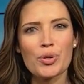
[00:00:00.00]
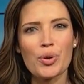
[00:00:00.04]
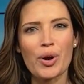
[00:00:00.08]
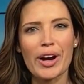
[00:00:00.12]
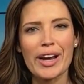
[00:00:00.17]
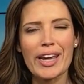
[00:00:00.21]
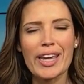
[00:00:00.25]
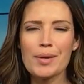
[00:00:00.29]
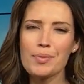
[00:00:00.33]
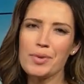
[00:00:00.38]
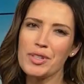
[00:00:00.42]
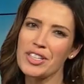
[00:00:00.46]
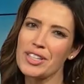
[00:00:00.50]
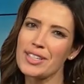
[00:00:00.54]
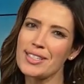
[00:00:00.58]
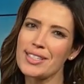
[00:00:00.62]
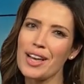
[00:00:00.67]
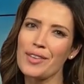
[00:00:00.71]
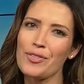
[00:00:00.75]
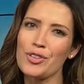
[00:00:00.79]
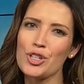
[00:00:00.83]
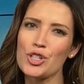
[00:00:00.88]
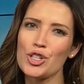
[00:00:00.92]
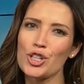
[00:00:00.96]
to our
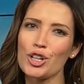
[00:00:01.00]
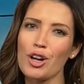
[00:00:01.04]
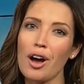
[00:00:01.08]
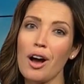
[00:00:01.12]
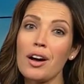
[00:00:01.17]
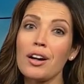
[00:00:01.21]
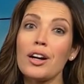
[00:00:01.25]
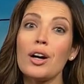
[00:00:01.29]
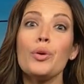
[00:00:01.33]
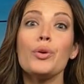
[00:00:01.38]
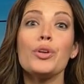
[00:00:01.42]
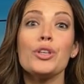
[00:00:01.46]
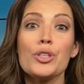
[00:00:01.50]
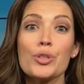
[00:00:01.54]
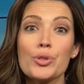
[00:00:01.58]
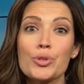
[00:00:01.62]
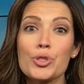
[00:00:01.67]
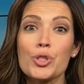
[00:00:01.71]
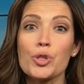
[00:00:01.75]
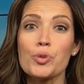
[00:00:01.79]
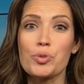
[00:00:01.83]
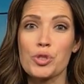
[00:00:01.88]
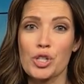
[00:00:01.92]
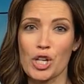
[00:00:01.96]
ABC7 Chicago
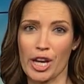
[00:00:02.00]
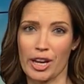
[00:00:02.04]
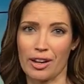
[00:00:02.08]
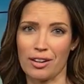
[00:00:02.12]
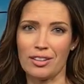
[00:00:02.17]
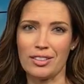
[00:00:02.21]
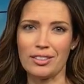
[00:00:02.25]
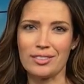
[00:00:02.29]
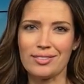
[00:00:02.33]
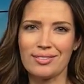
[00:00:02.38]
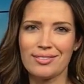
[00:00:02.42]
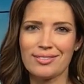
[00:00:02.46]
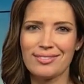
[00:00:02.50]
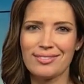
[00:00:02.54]
YouTube channel.